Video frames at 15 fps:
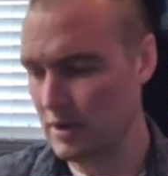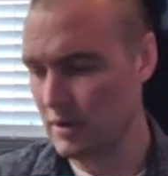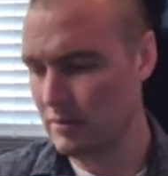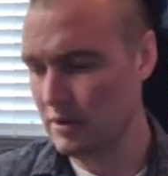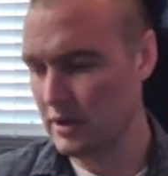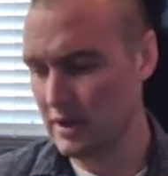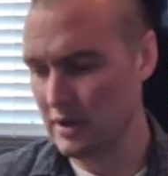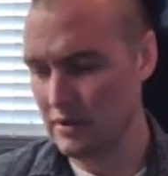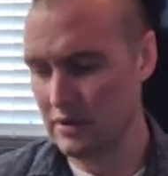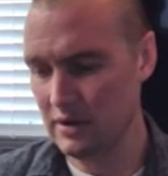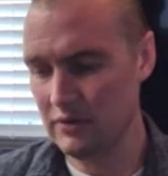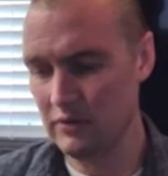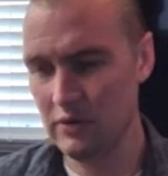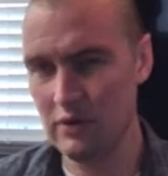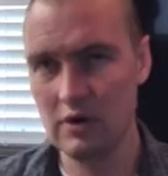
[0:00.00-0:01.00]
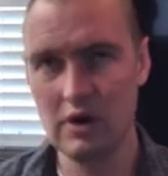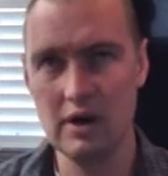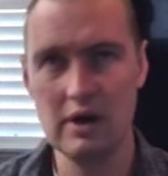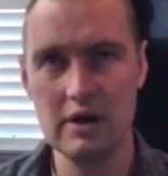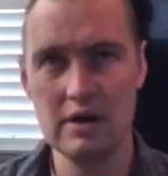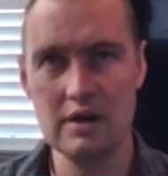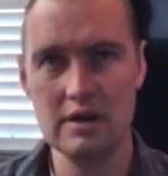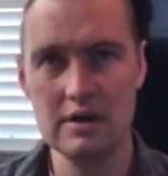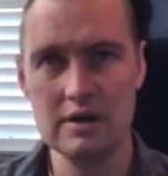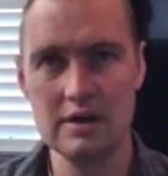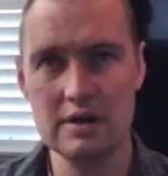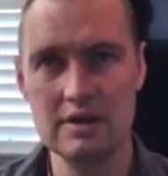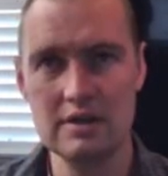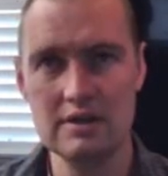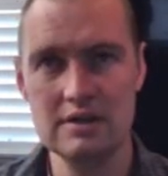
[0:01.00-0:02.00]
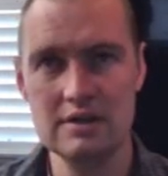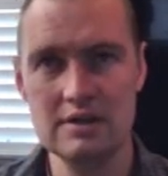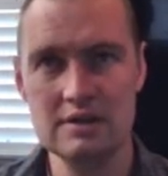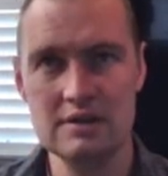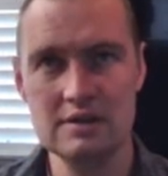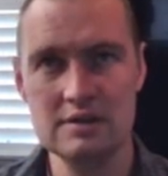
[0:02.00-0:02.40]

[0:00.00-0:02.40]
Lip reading: So we're going to plug in 6 for our d.